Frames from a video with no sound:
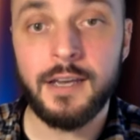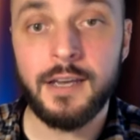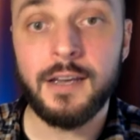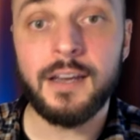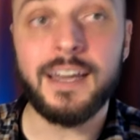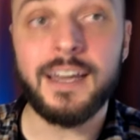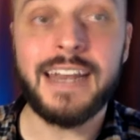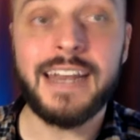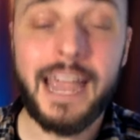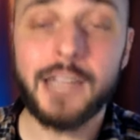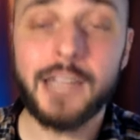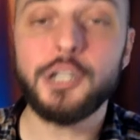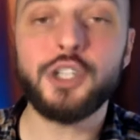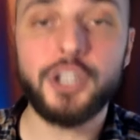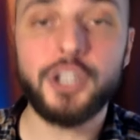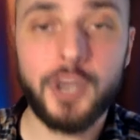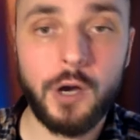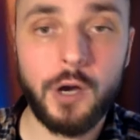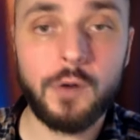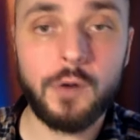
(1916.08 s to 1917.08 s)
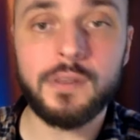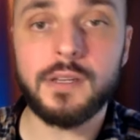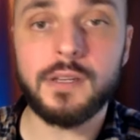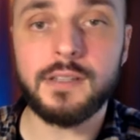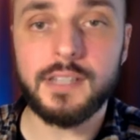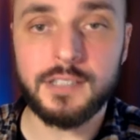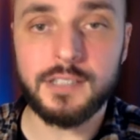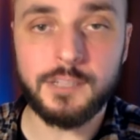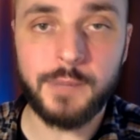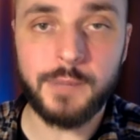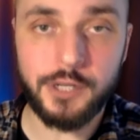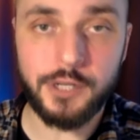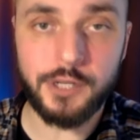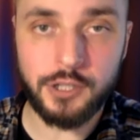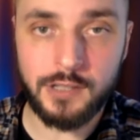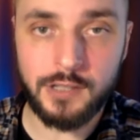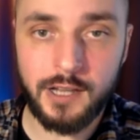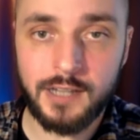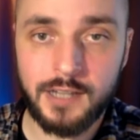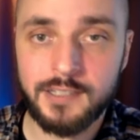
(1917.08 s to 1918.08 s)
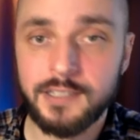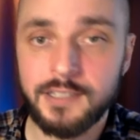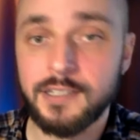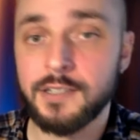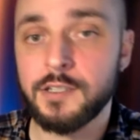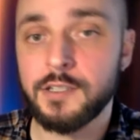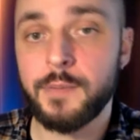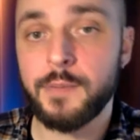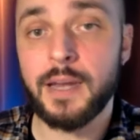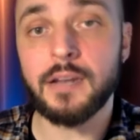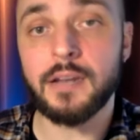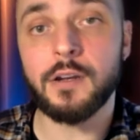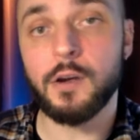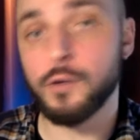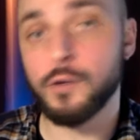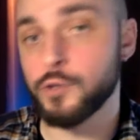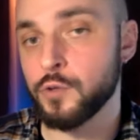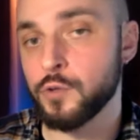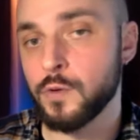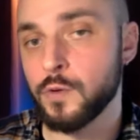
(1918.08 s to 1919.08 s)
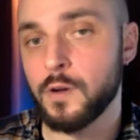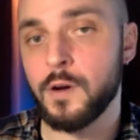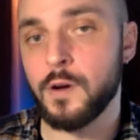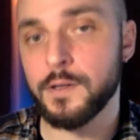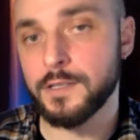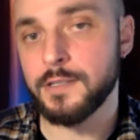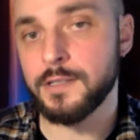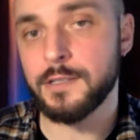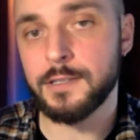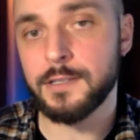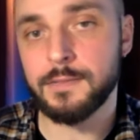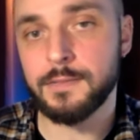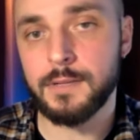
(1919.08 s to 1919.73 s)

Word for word: NGO that specializes in Tibetan cultural causes.